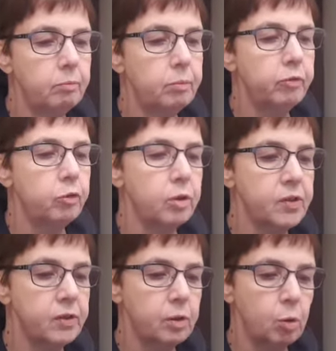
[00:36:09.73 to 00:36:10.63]
before I
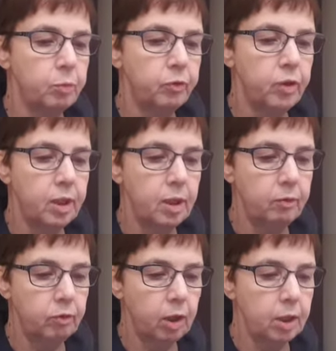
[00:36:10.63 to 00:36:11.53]
stopped for the
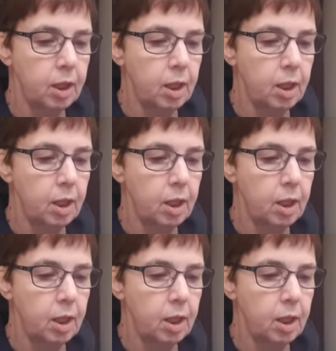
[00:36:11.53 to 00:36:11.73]
evening,